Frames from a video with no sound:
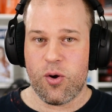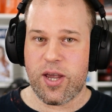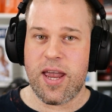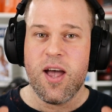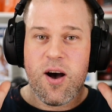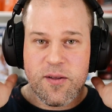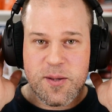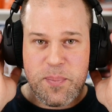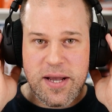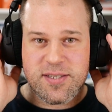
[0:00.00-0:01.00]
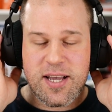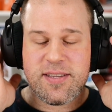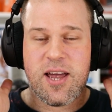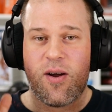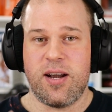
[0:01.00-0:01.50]
Okay, on the bass side
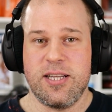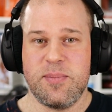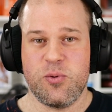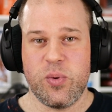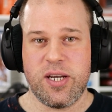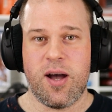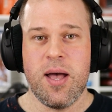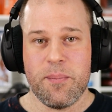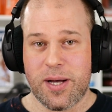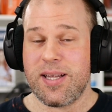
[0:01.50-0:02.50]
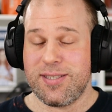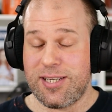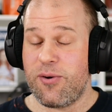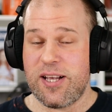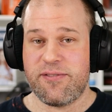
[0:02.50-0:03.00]
they are a little bit weaker, but the
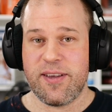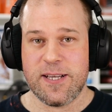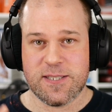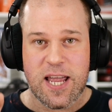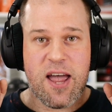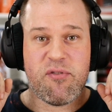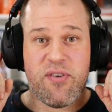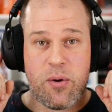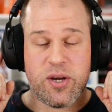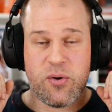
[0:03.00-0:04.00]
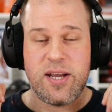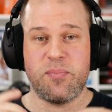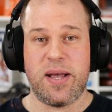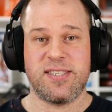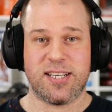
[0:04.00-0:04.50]
great thing is they have a very
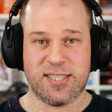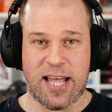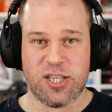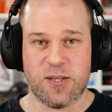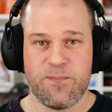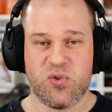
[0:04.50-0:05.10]
great bass extension.